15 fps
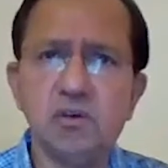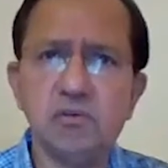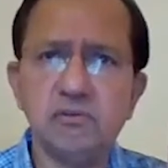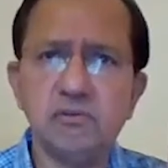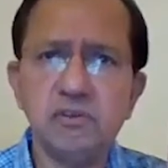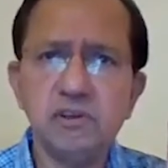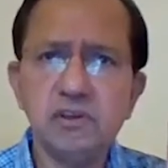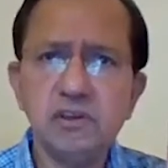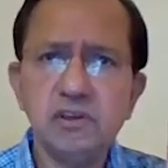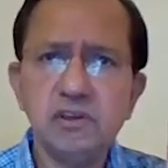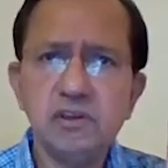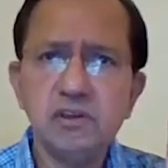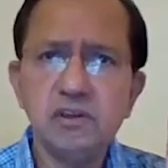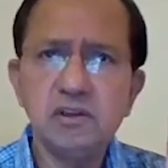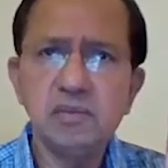of
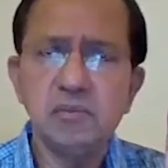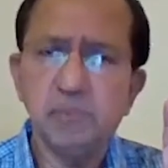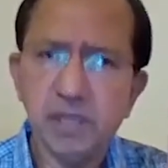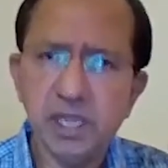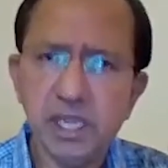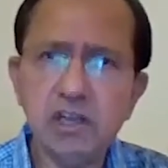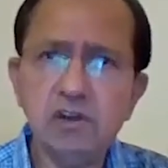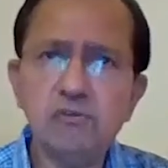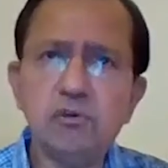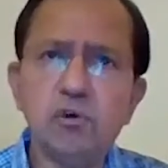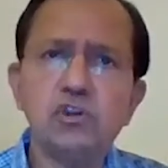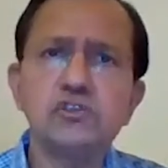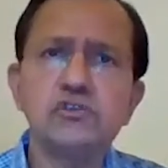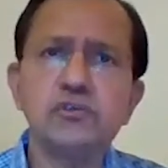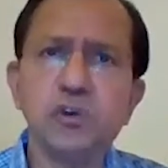being a
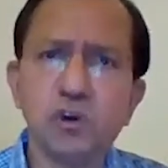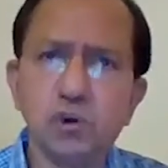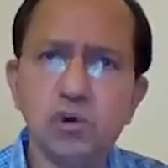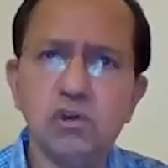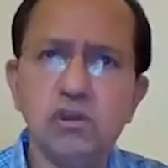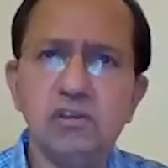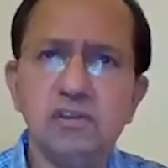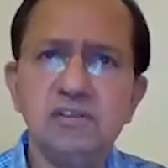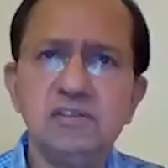force for good